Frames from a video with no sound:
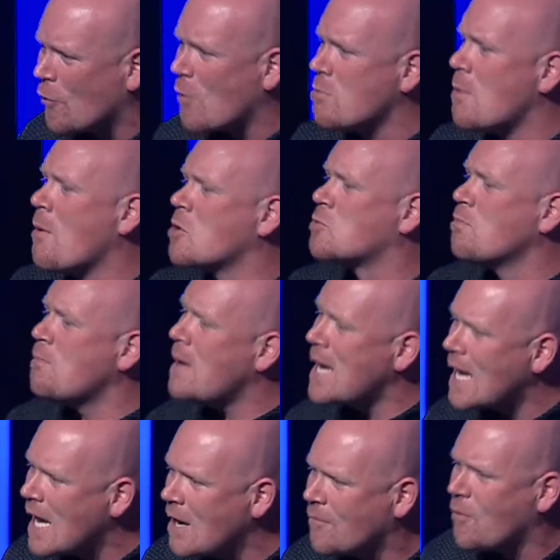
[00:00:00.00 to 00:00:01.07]
from the most
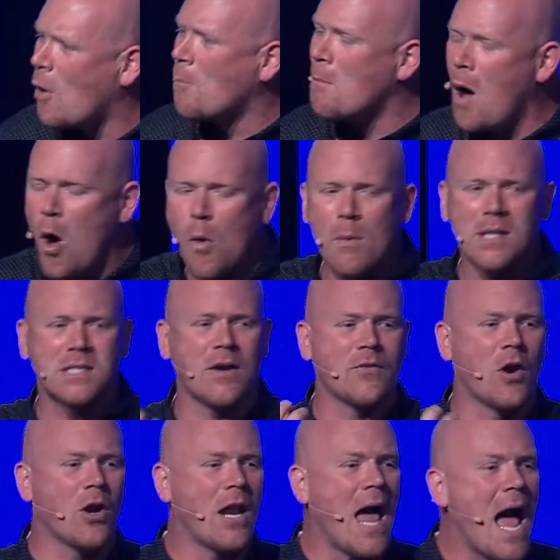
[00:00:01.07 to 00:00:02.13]
meaningful moments of
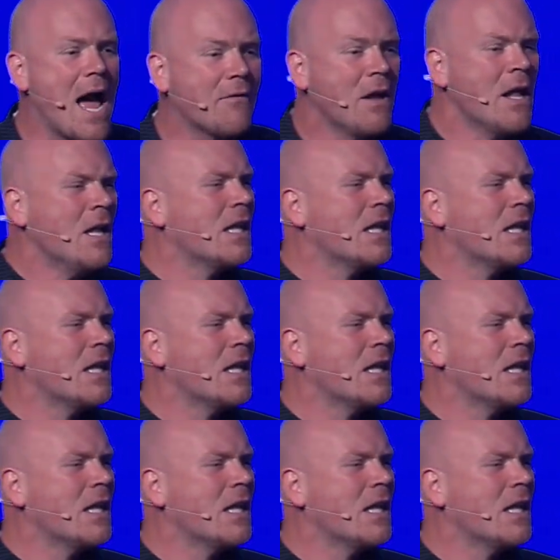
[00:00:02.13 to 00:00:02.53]
your life.